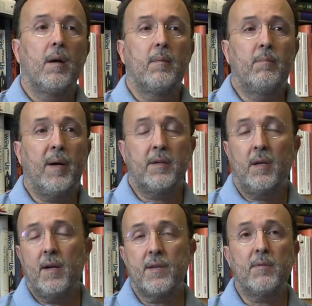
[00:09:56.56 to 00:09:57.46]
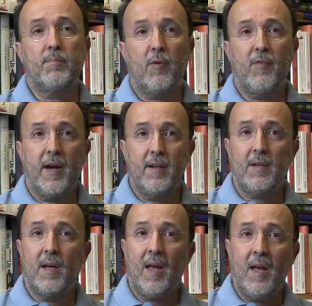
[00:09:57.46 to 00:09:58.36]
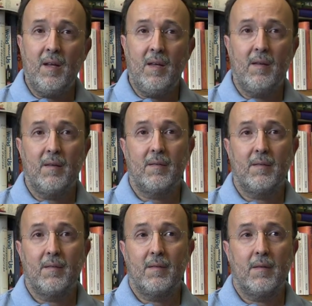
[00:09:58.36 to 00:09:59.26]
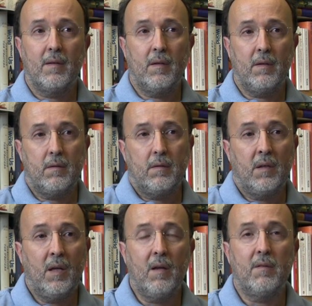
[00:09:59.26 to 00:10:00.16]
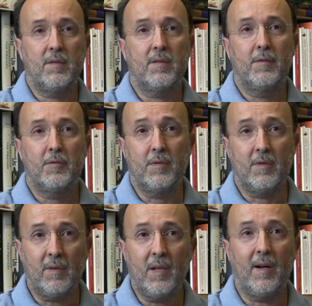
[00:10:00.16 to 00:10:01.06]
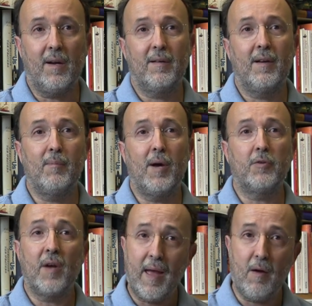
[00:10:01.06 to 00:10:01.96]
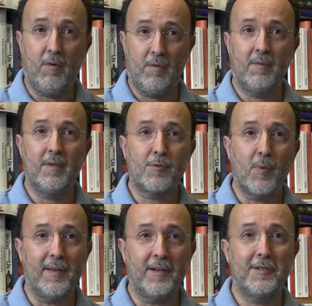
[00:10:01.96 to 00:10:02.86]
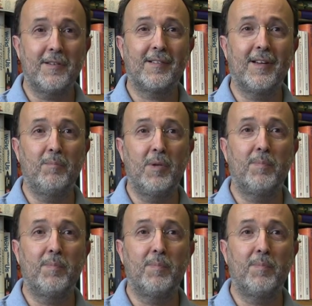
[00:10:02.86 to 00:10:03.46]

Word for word: but he doesn't provide any uh, hint to the reader about how this quadrature can be